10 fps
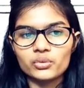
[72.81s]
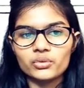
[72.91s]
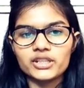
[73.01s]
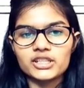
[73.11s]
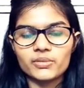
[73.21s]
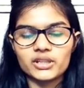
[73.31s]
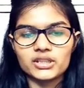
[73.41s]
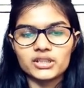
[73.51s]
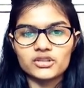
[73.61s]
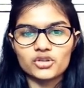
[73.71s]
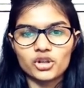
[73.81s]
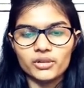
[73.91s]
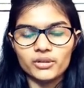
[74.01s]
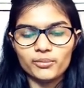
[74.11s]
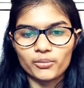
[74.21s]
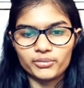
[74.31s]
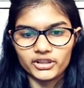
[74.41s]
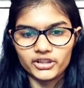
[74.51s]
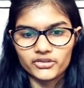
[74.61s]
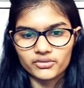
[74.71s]
two independent normal
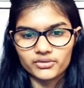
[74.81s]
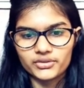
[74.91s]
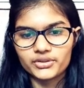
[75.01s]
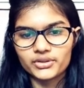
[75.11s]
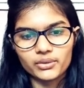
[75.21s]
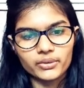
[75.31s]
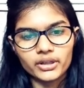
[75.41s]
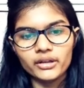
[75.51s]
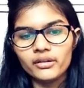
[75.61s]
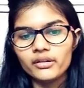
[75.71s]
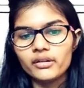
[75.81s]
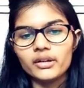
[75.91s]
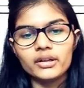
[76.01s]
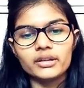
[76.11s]
populations. Okay.